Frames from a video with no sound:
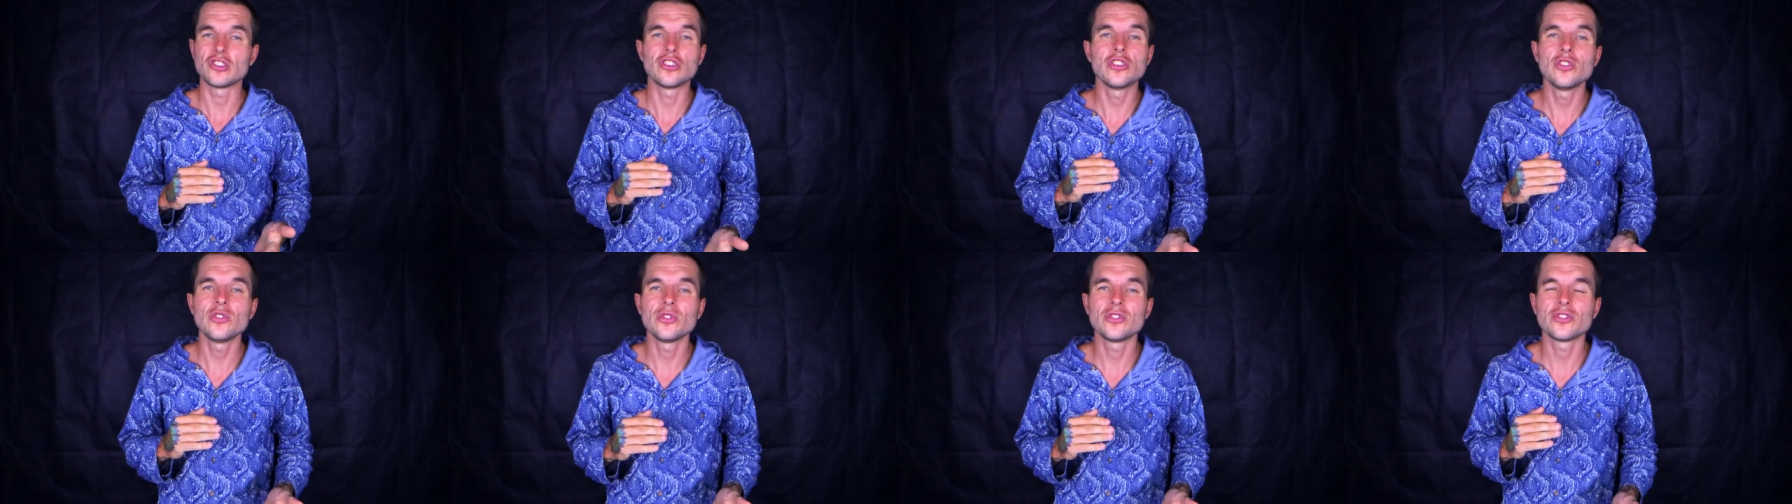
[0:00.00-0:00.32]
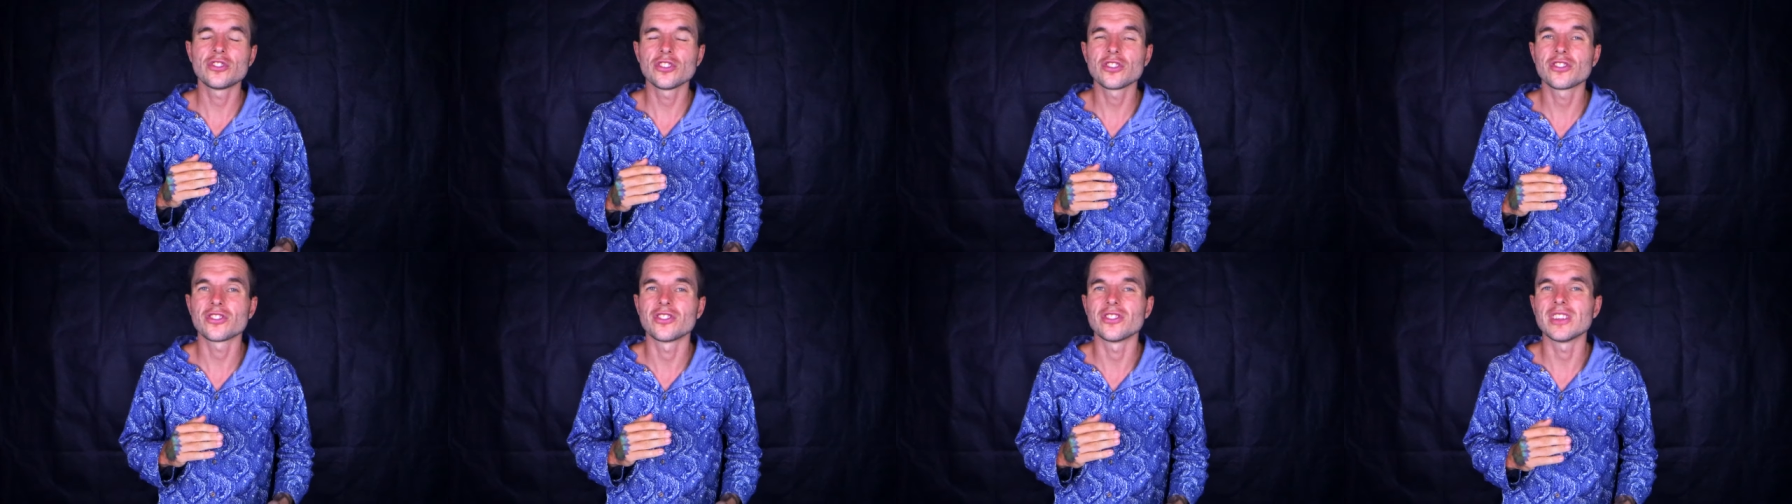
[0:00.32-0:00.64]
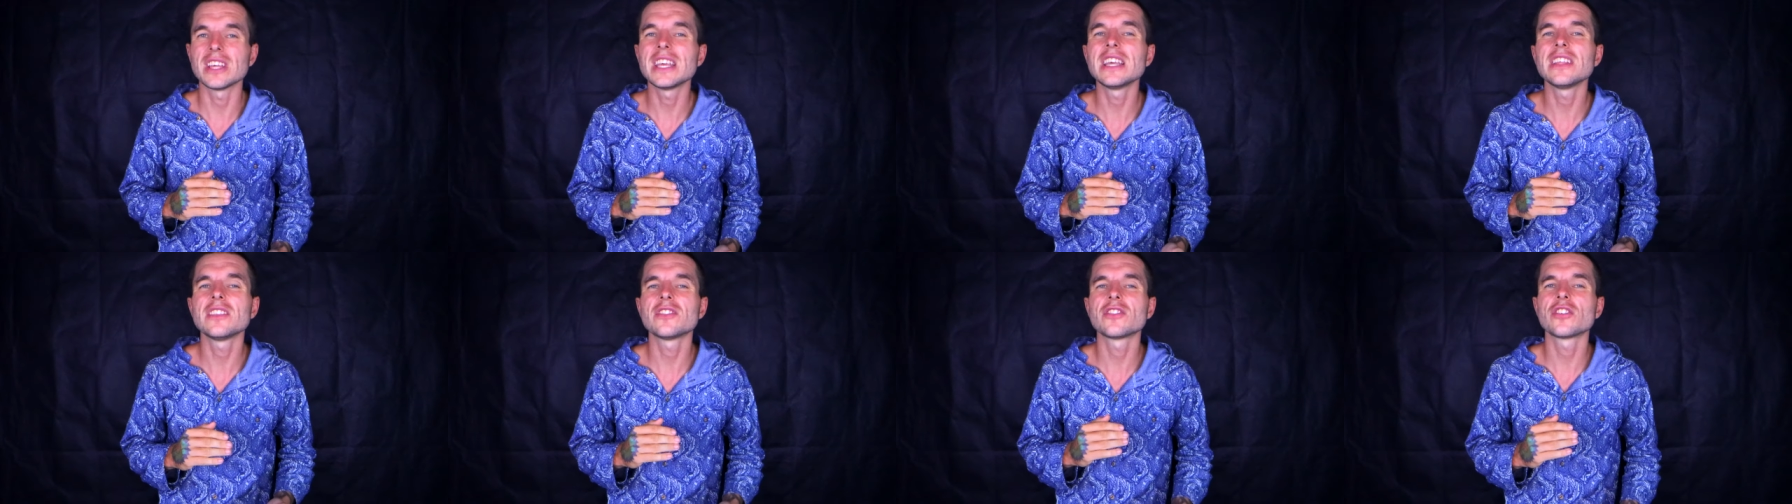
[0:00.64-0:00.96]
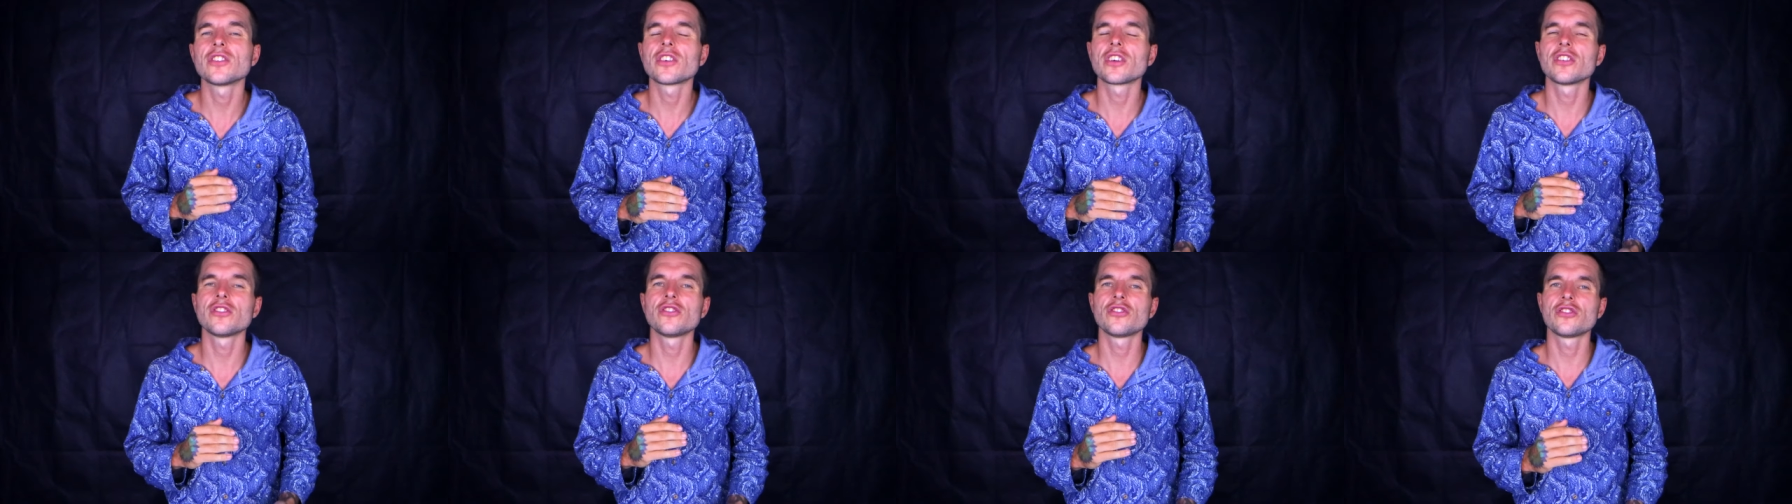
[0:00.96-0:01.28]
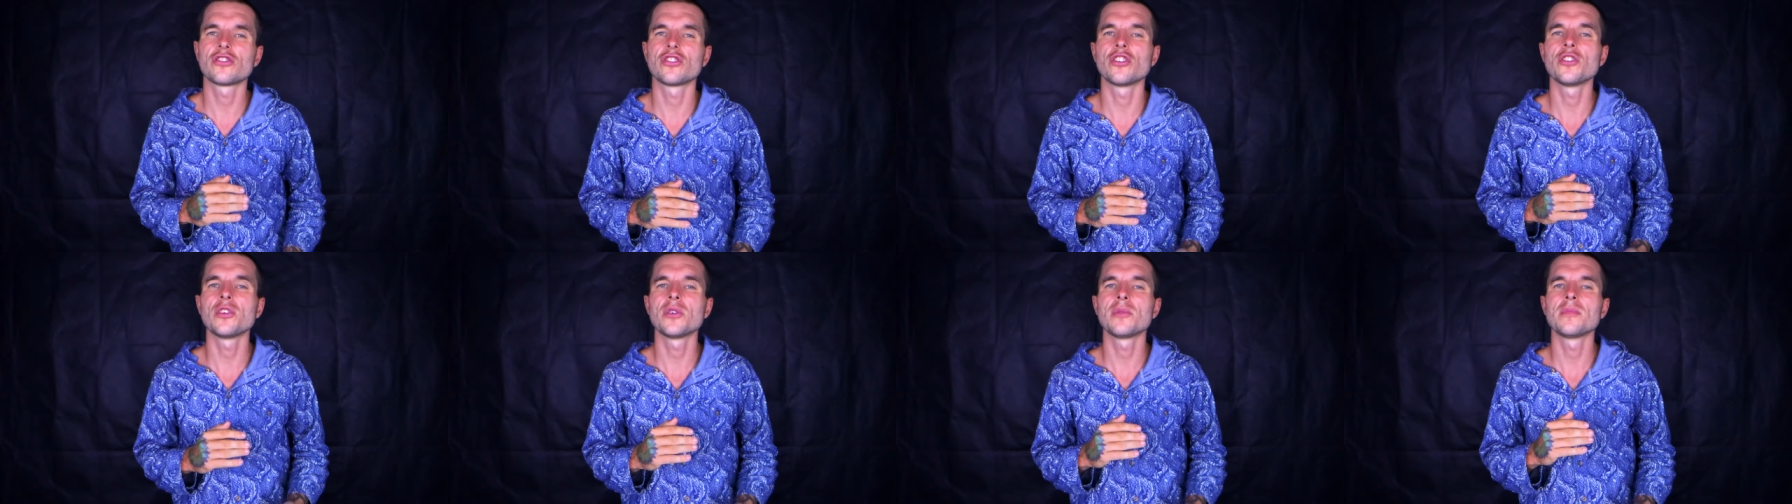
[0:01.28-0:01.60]
you just need to
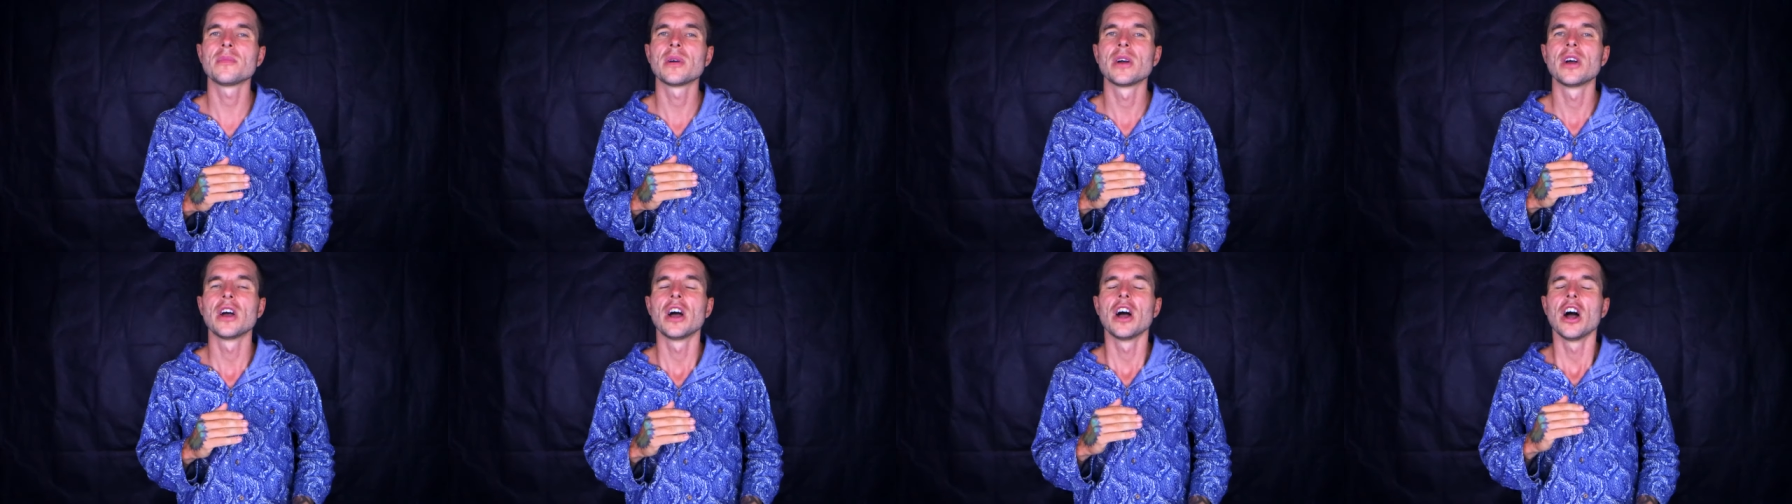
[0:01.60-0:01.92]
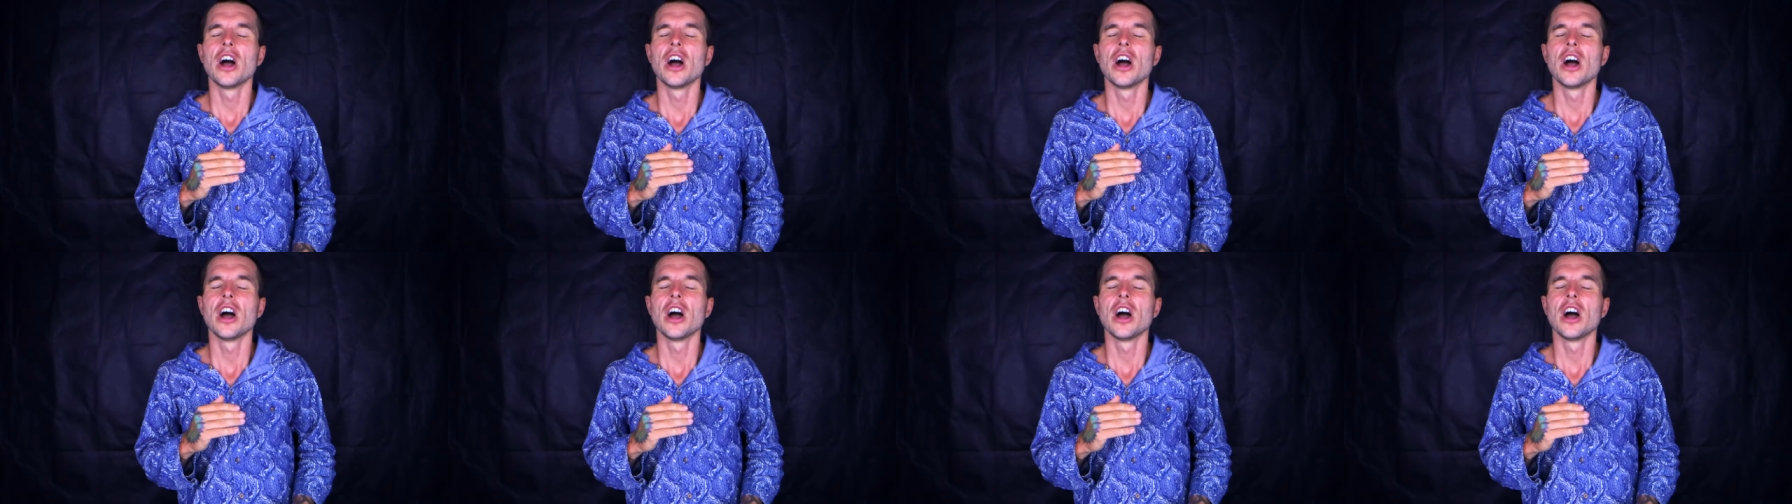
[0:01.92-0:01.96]
consume